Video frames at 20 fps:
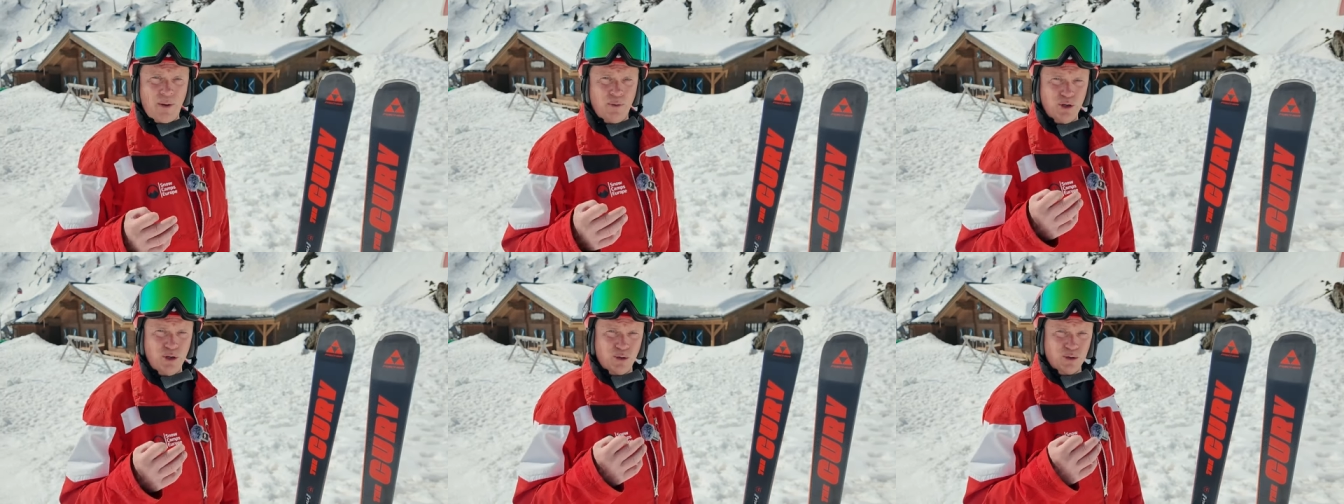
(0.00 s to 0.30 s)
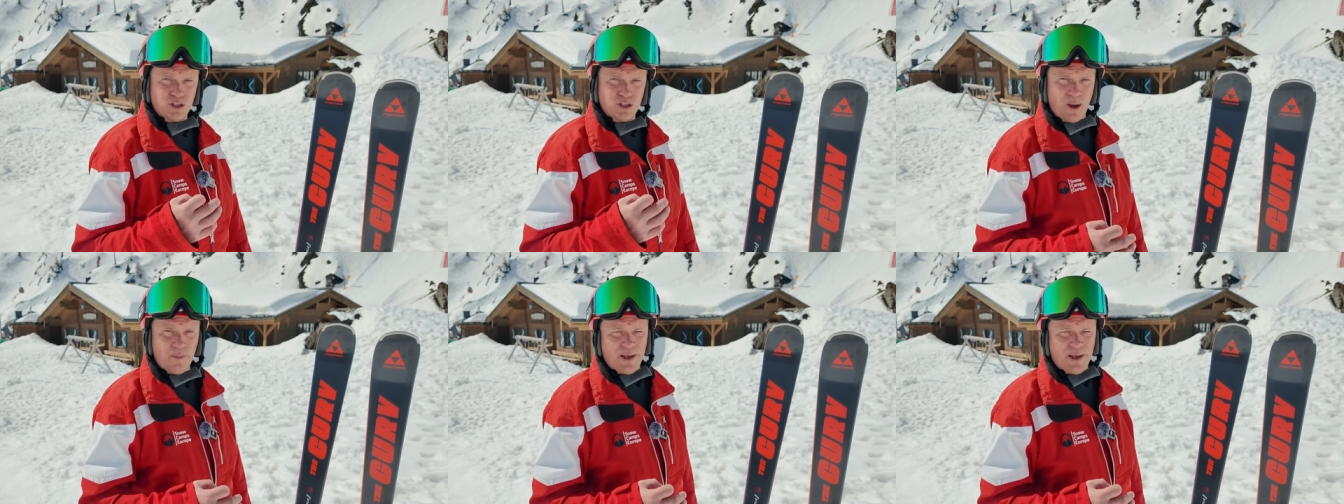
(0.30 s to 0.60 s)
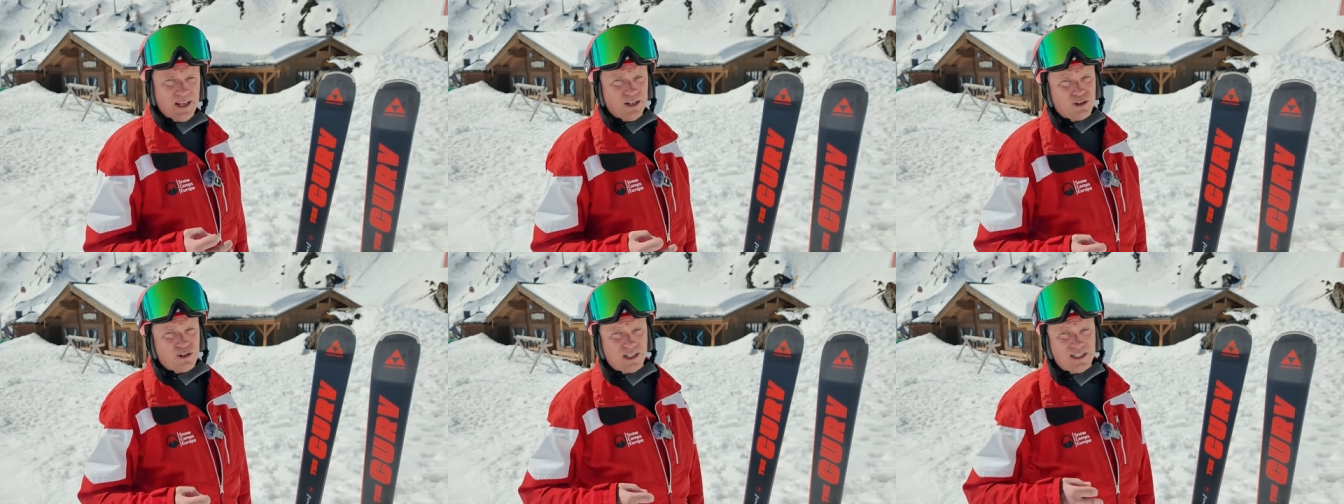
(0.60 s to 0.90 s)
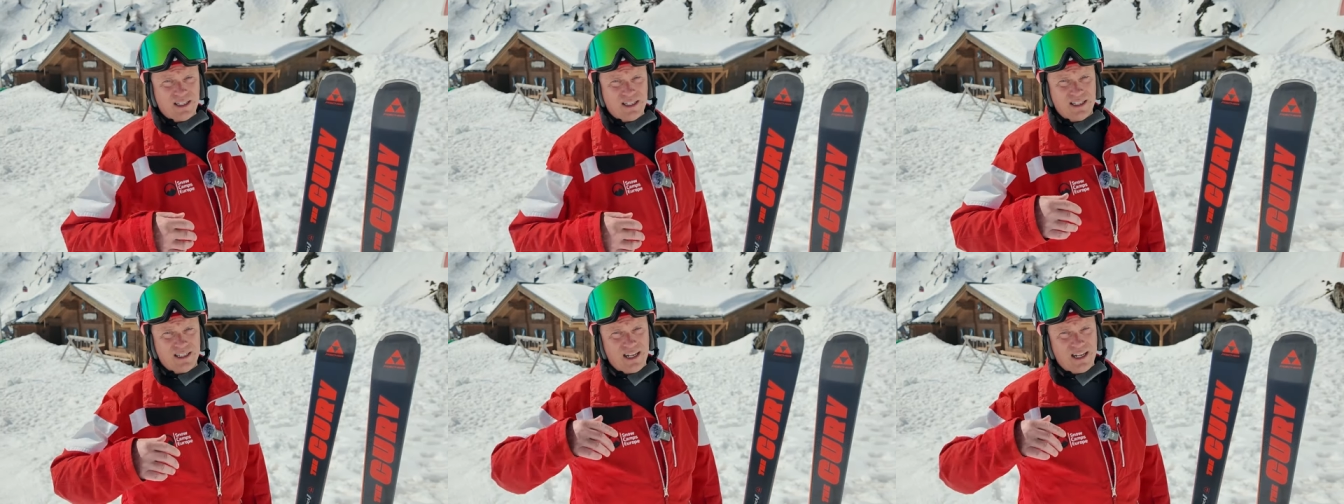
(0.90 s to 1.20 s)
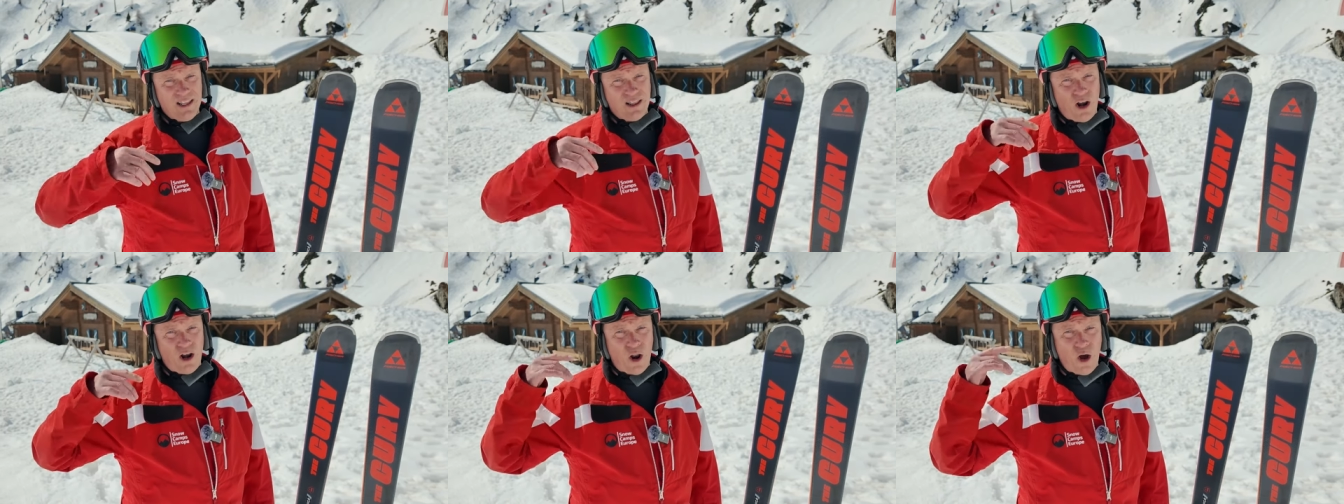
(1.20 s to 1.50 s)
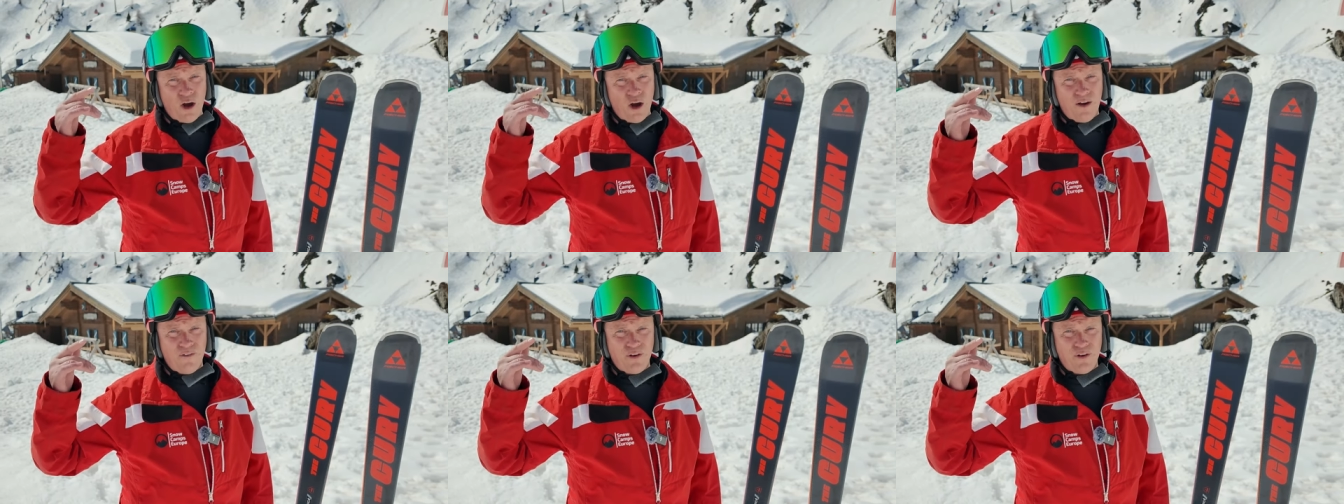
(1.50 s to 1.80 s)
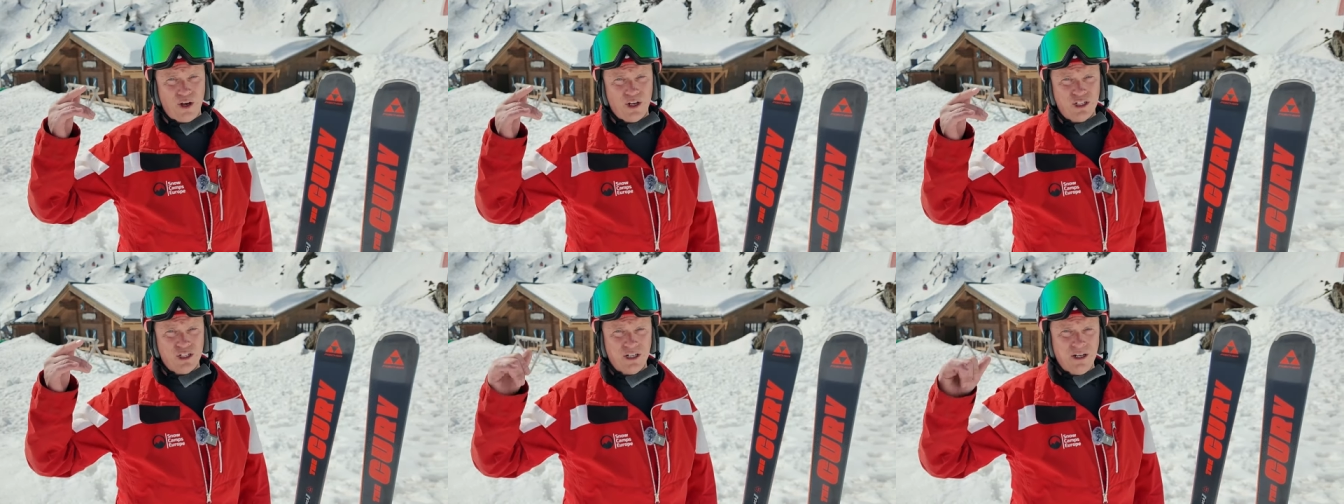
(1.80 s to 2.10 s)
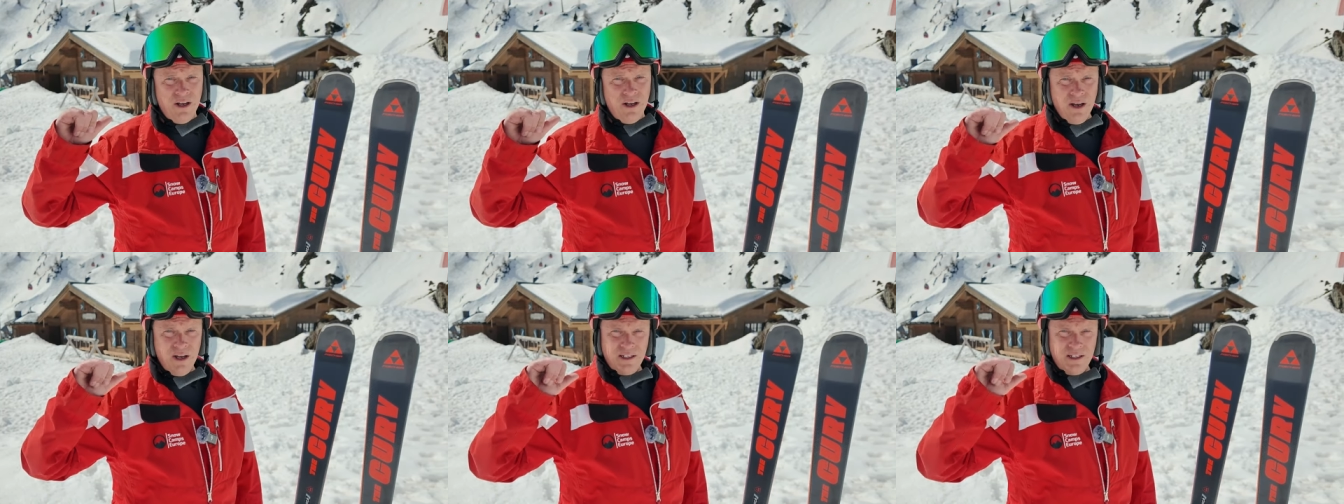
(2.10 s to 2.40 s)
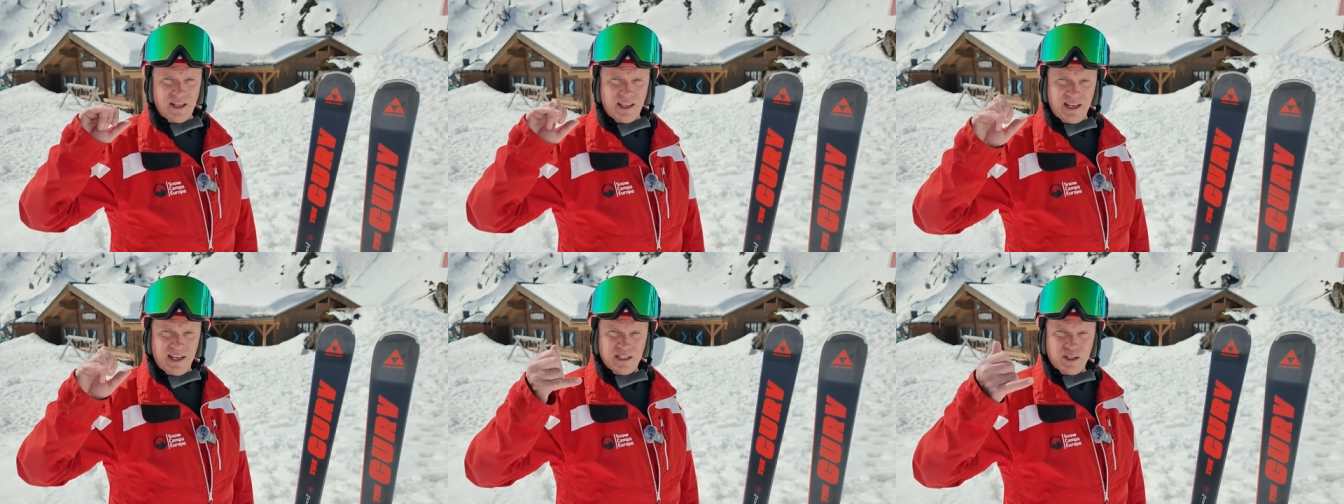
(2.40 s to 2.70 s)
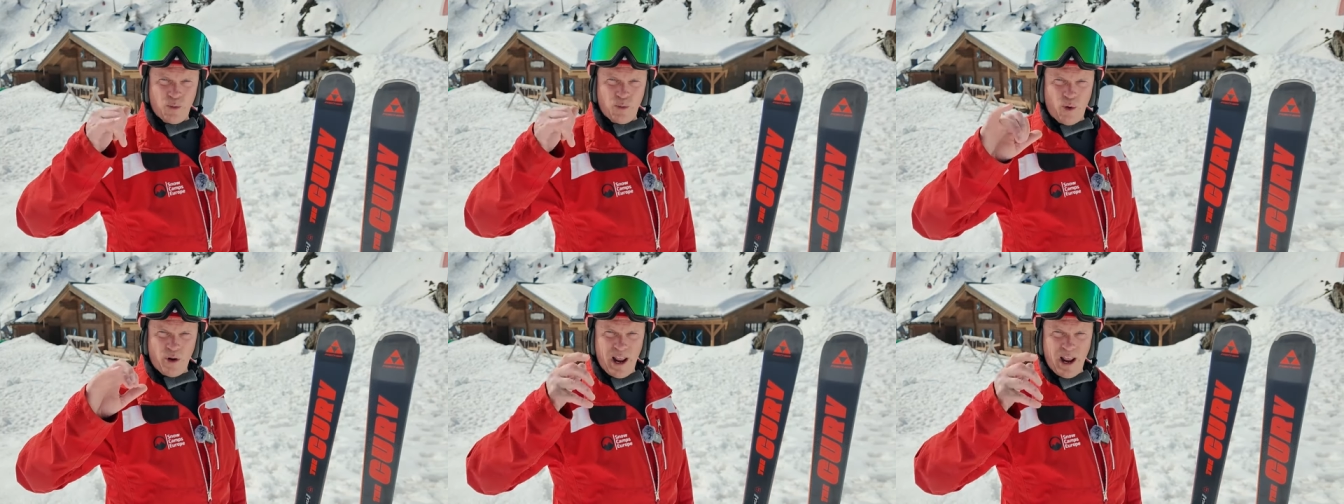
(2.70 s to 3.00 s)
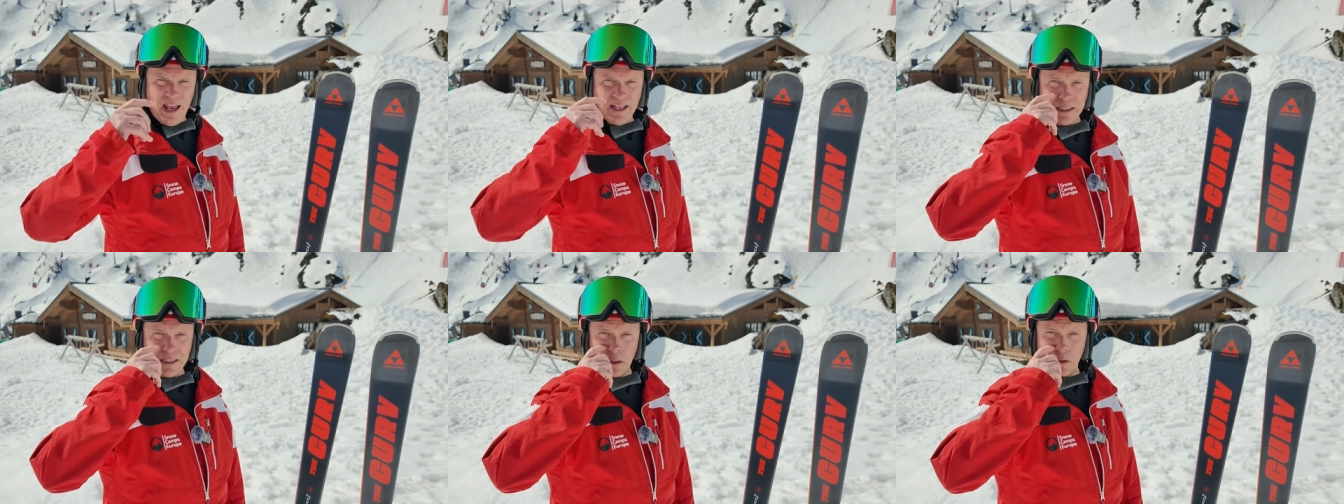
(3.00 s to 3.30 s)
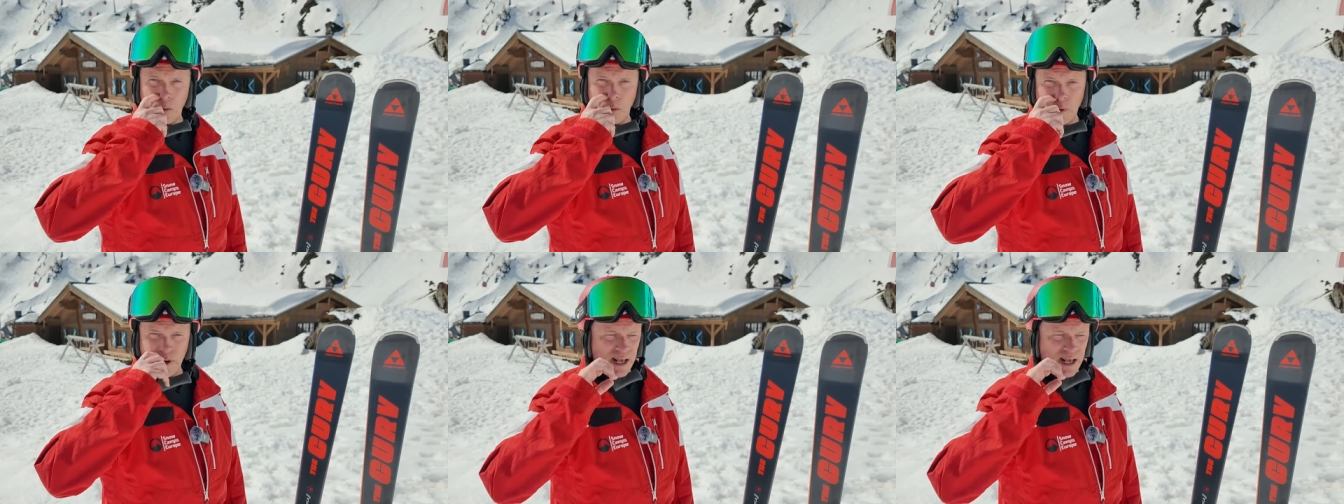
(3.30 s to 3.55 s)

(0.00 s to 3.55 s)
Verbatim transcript: I would also be interested to ski the longer version, which I think is the 180 or the